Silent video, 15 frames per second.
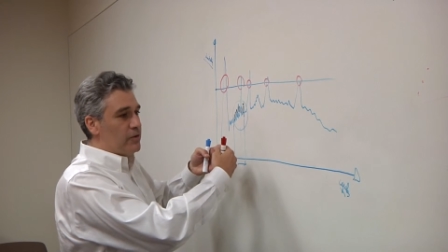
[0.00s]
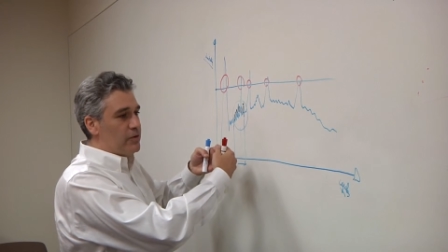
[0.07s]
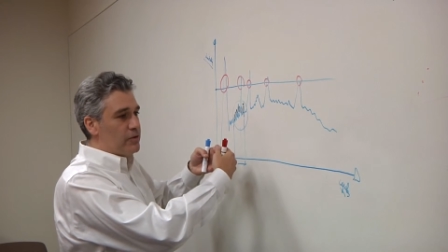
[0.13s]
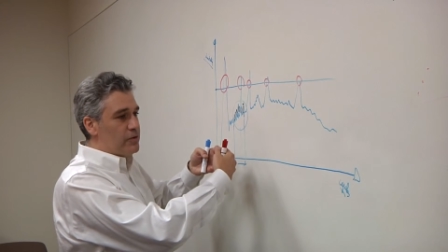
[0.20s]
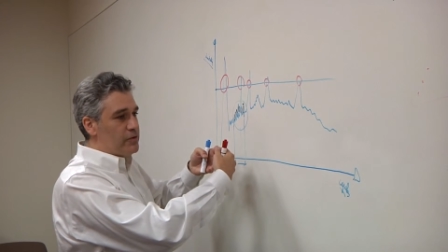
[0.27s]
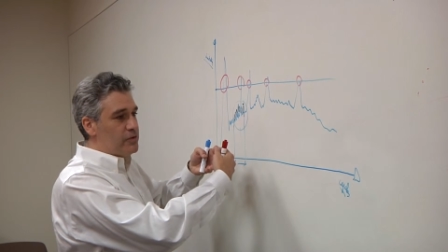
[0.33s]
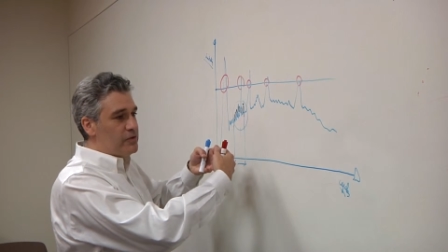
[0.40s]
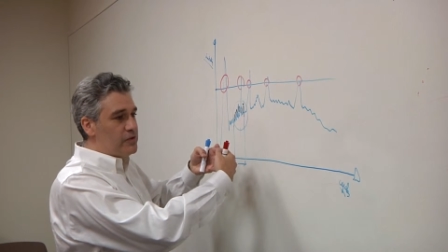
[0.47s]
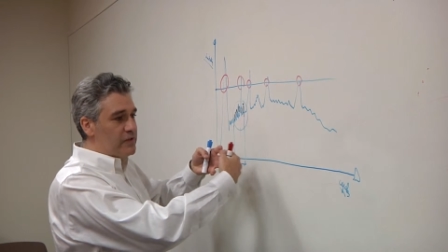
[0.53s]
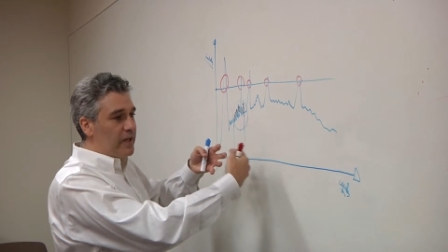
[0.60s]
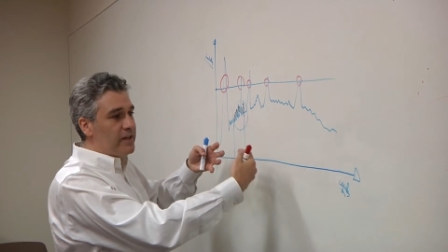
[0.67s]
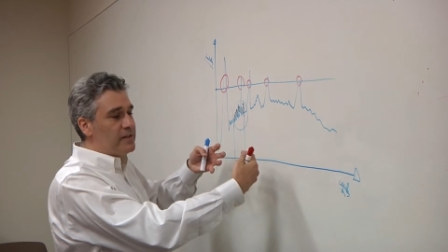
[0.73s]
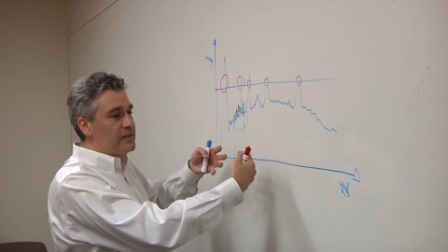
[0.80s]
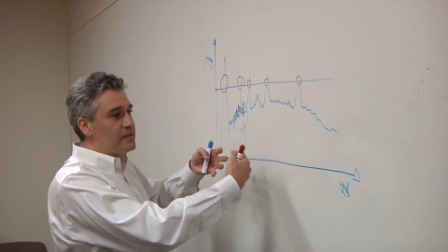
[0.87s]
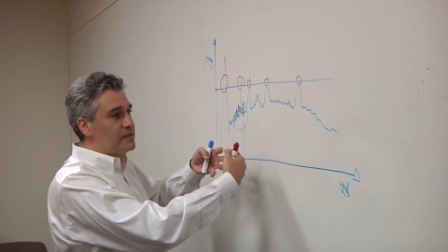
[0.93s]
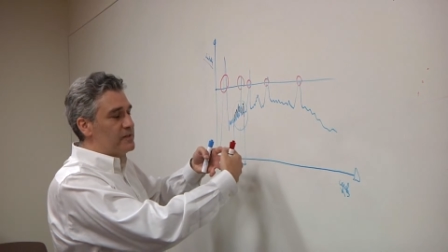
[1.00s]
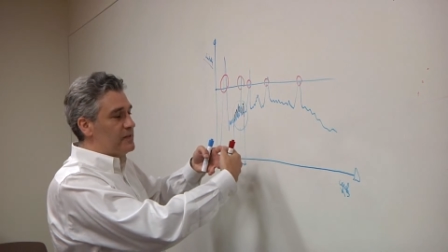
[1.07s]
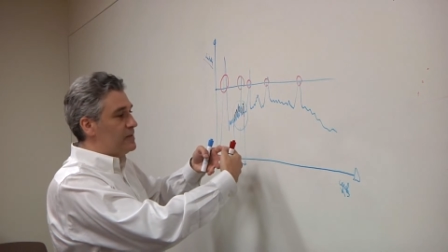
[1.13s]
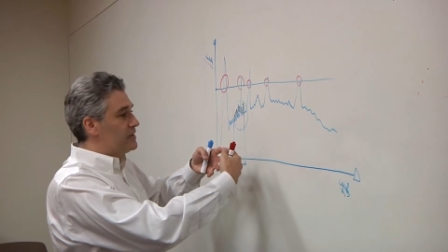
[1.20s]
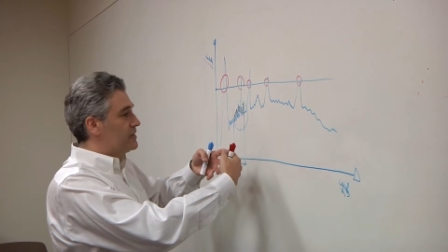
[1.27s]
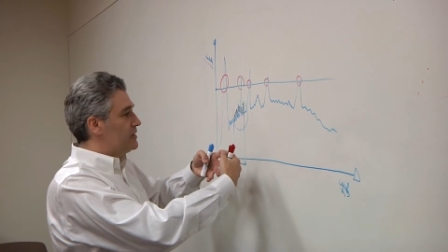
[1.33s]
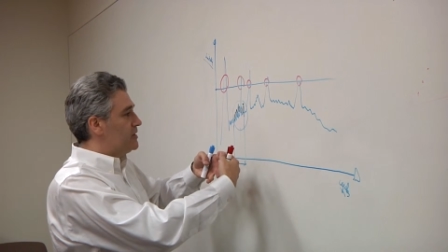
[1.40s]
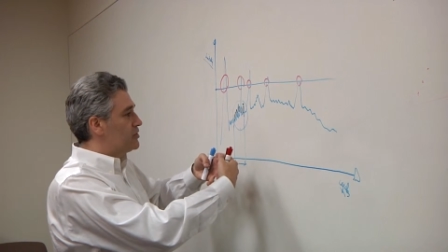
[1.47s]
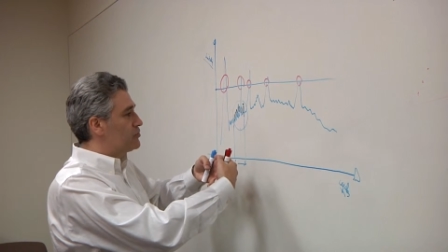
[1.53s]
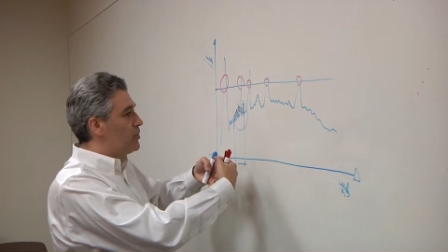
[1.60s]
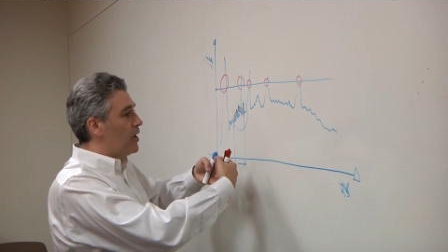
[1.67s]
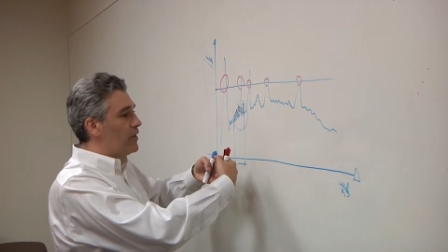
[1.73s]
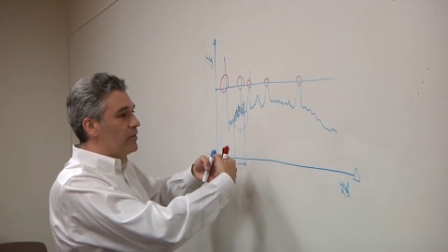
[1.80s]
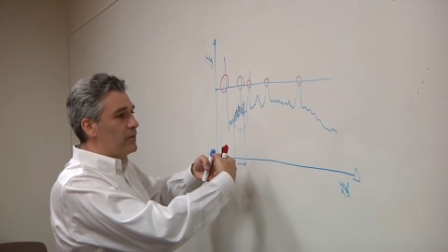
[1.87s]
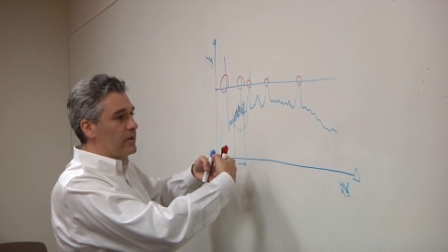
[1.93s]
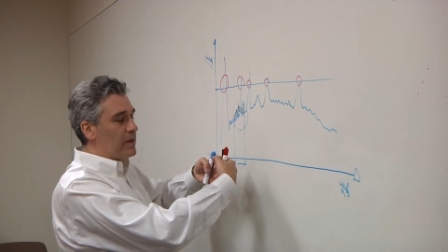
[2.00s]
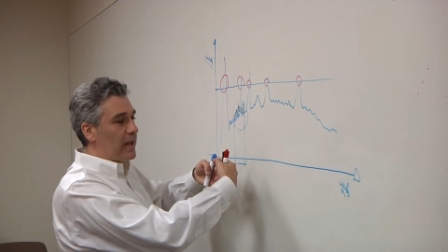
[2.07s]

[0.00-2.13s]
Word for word: the, the design is, is, is run